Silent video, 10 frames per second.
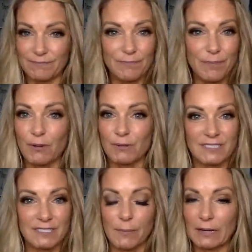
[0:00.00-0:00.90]

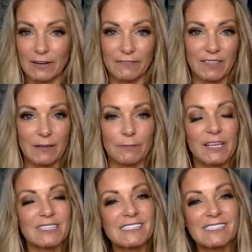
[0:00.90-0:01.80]
posts about everything,
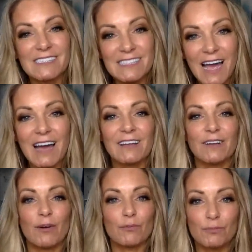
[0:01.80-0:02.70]
because it's not
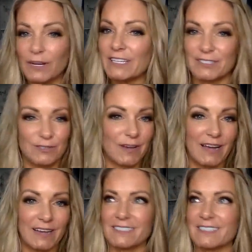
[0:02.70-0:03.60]
a race, you guys.